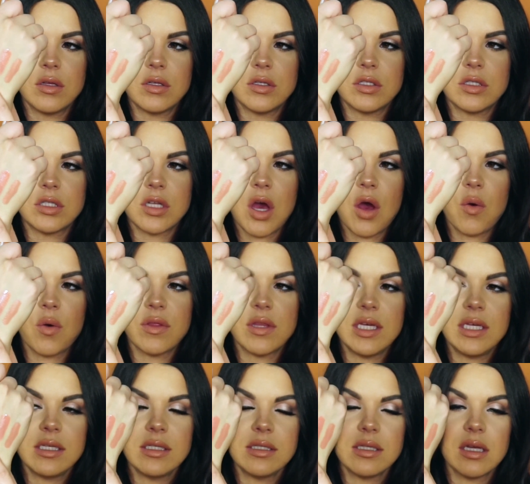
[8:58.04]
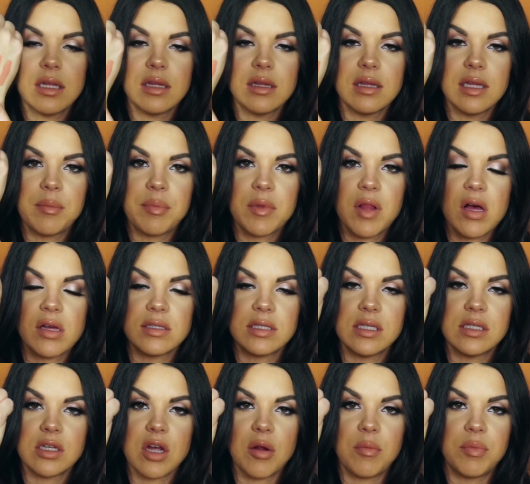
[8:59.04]
So these lip
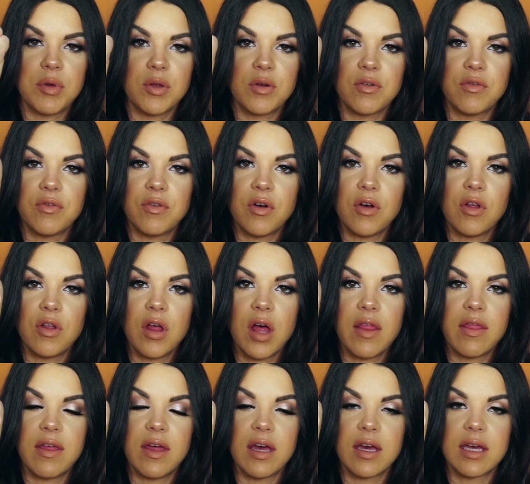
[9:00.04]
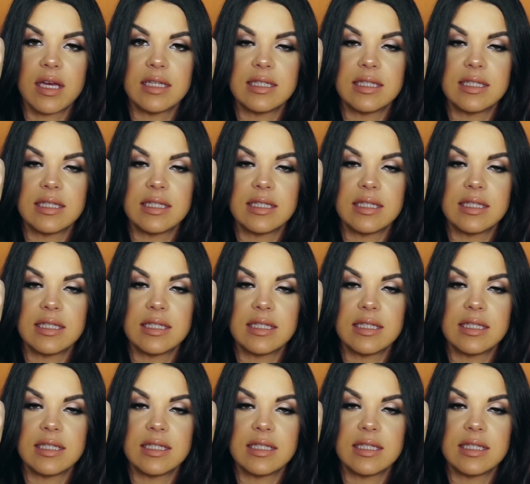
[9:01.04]
glosses are beautiful. The